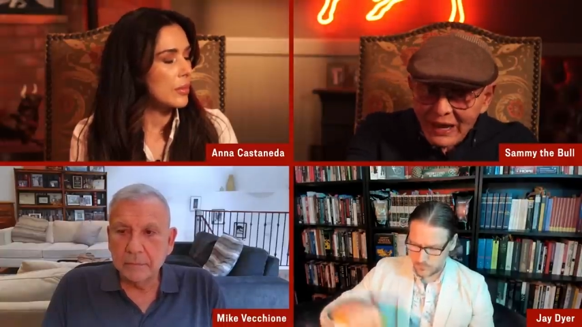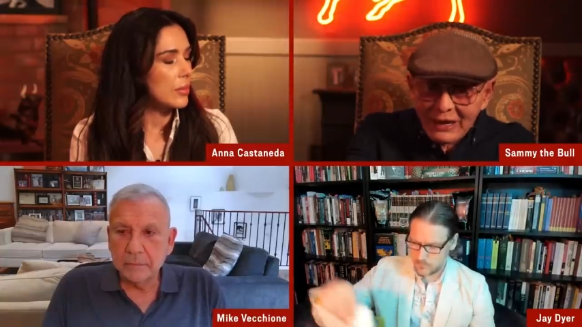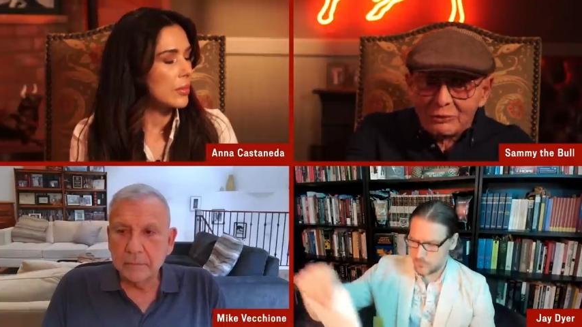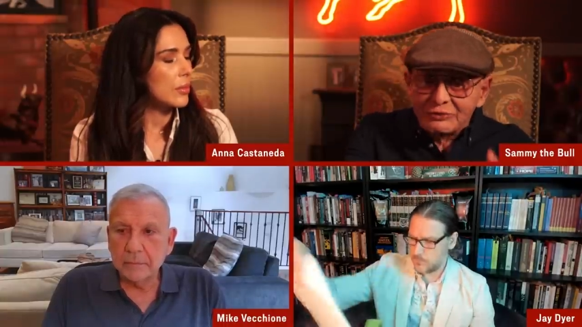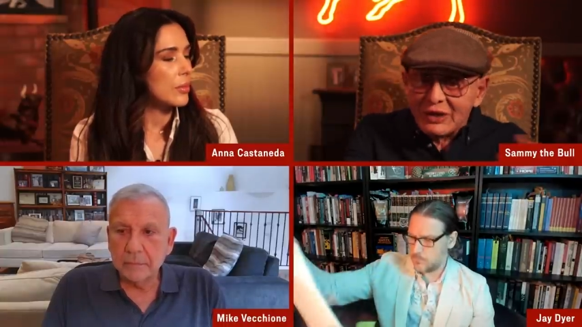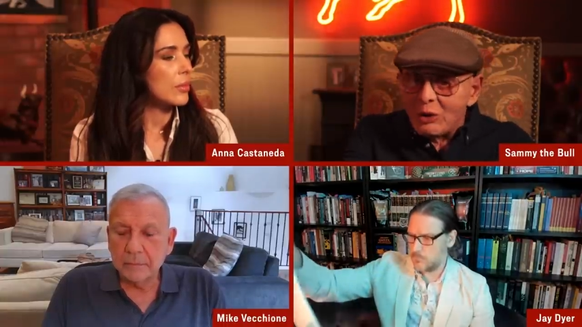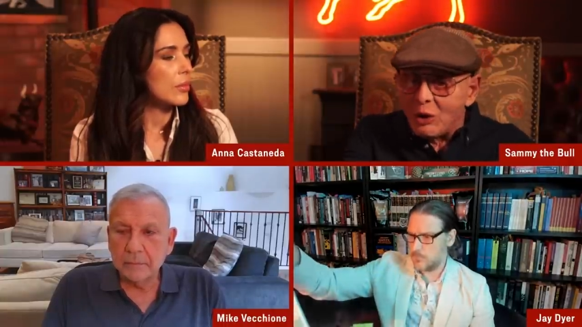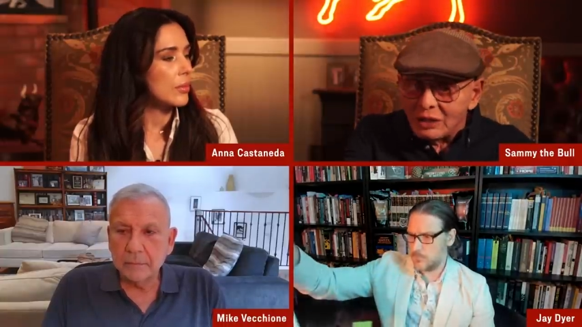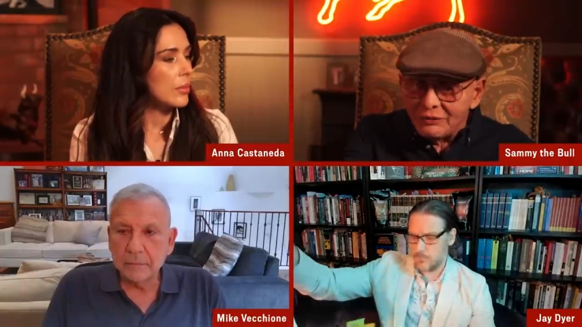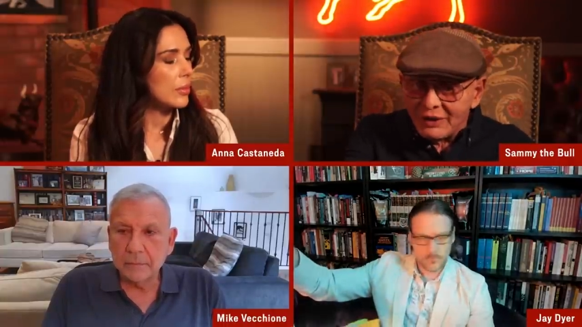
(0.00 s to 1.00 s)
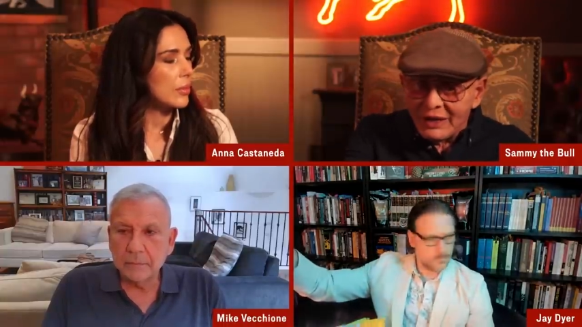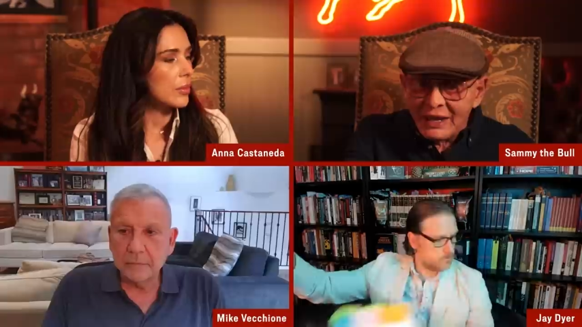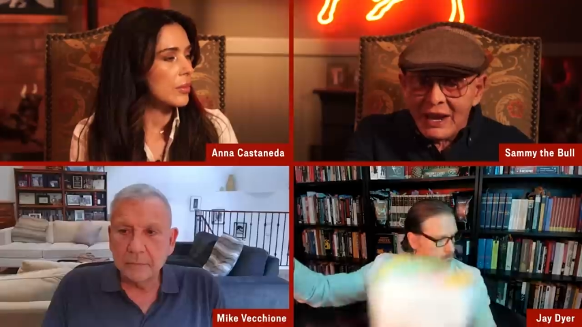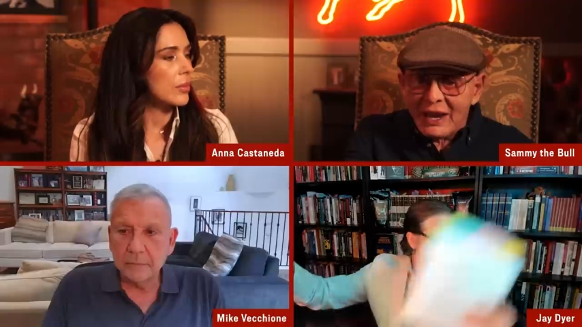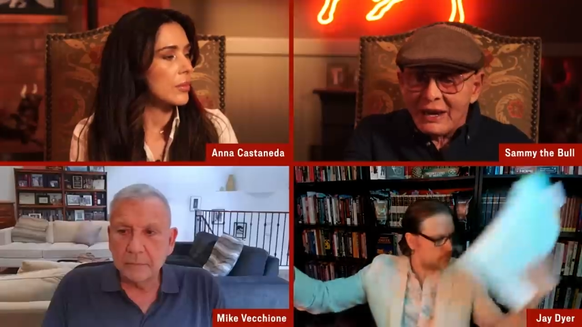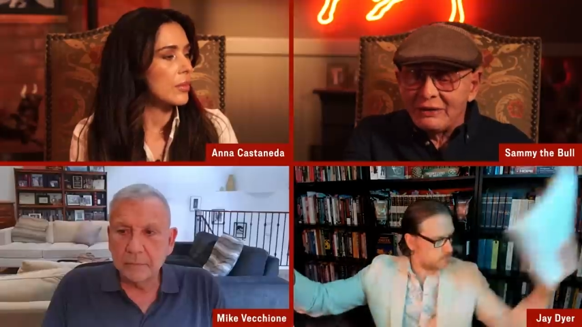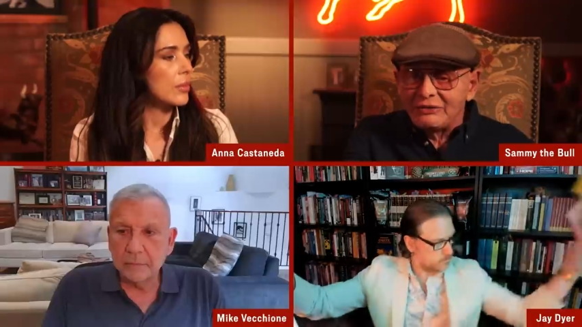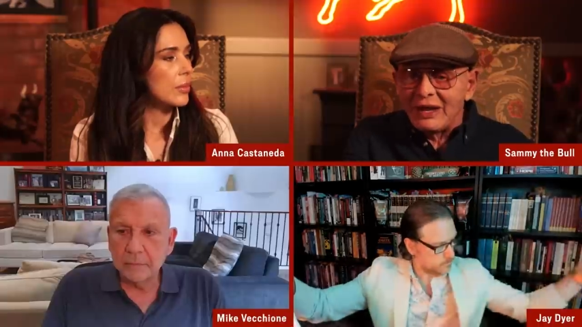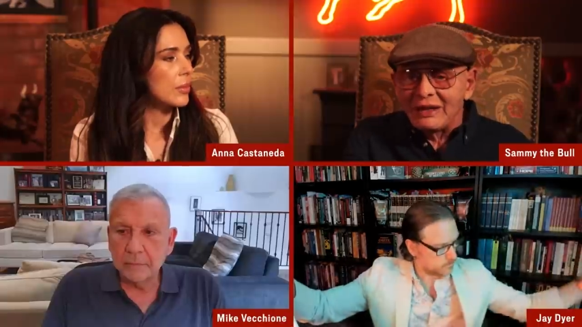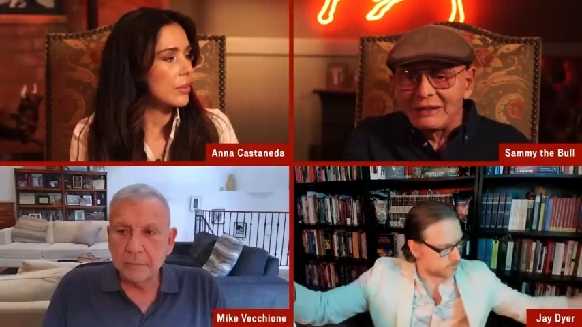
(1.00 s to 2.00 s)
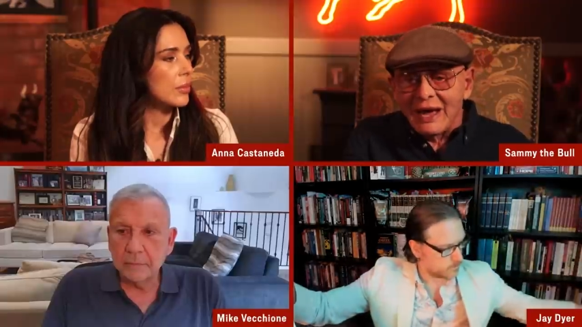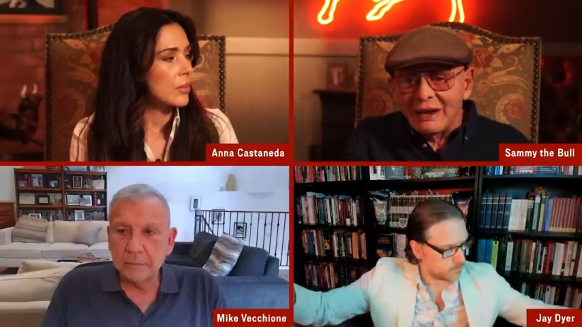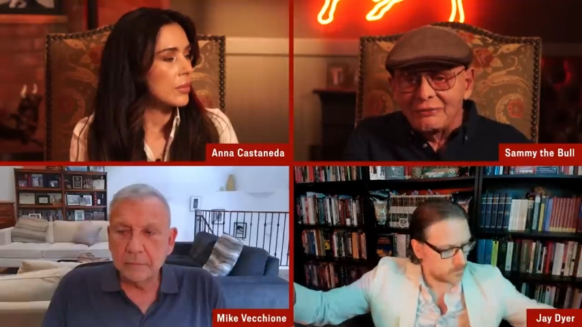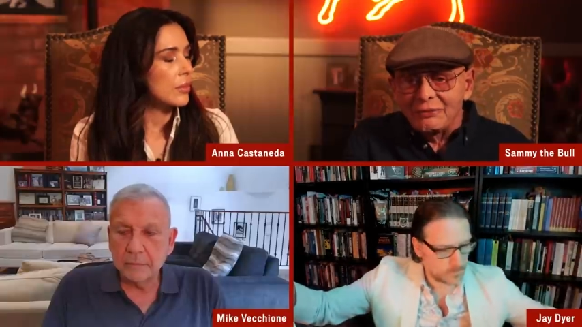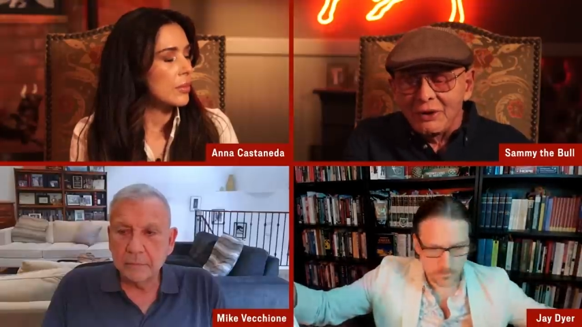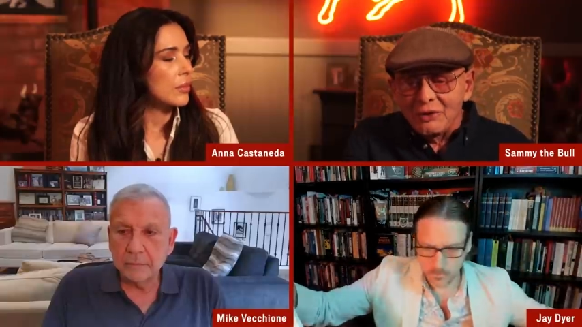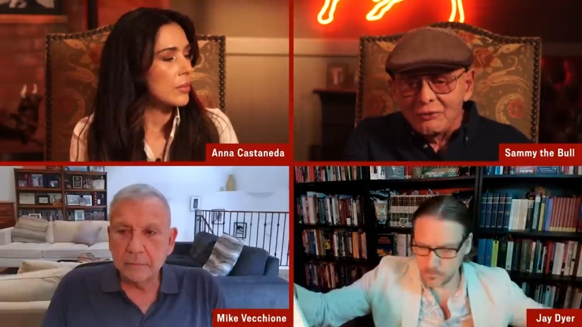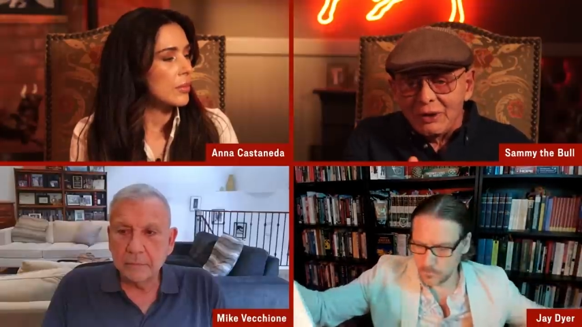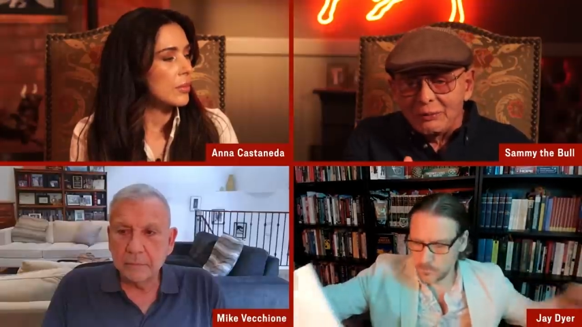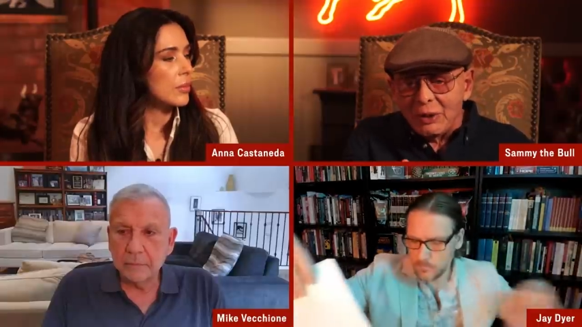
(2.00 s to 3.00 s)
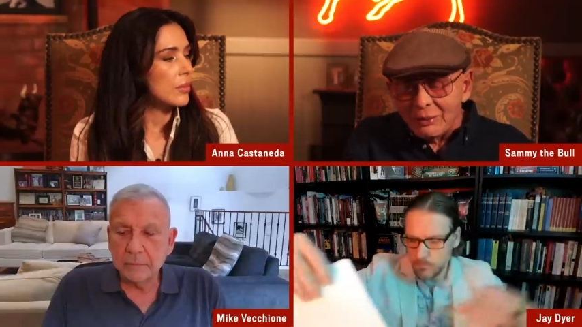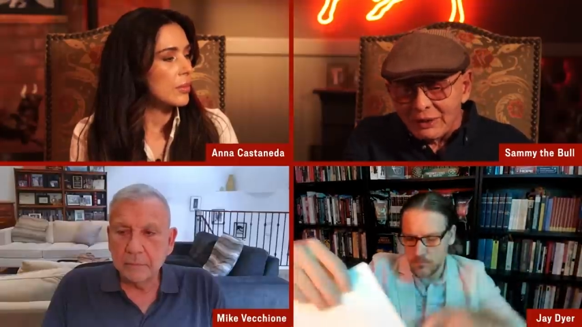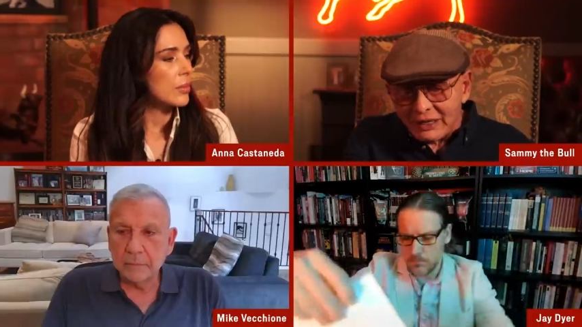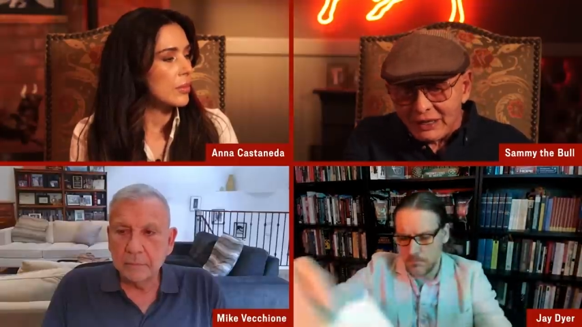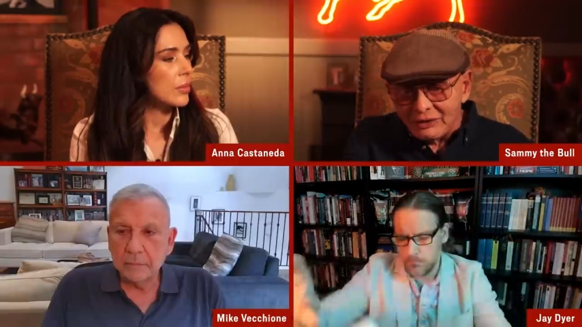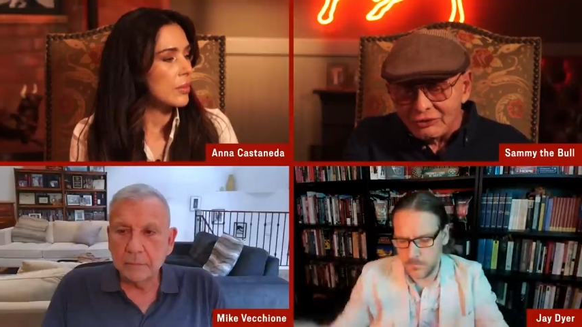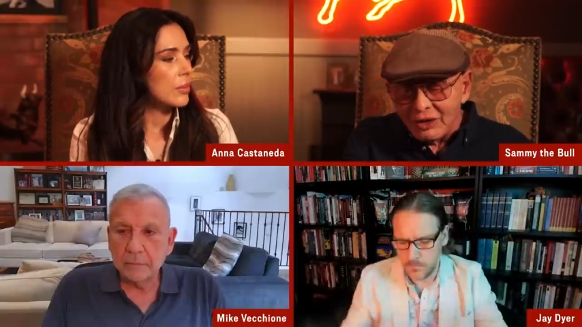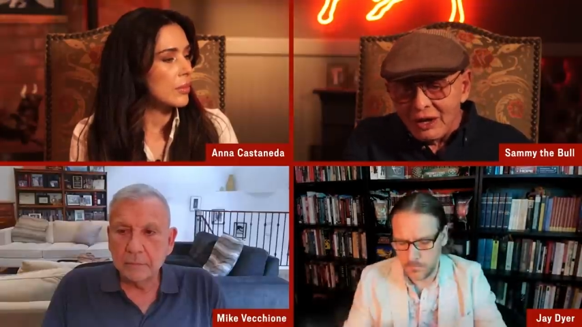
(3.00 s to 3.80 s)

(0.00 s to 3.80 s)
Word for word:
Speaker 1: I don't say all of it, and I say a lot of Republicans